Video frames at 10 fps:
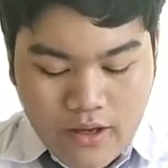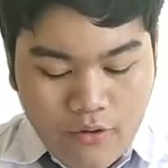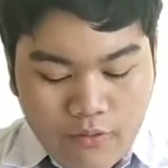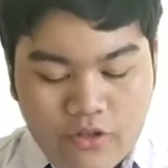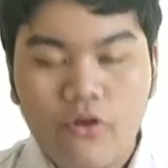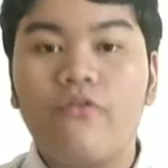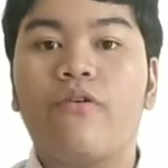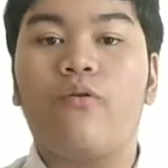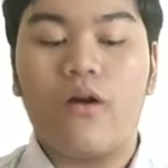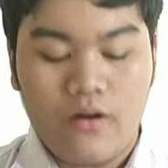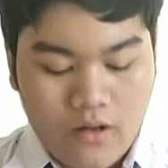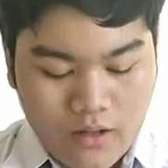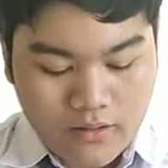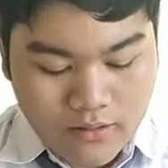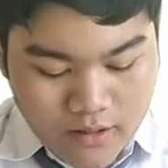which over
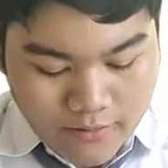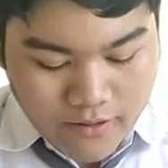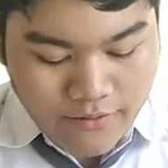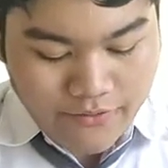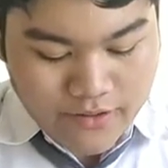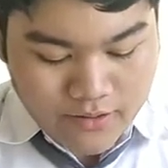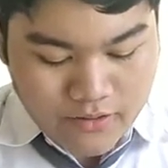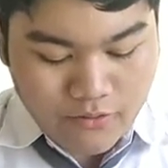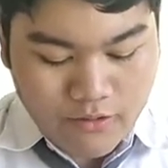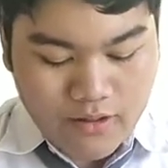100 officers were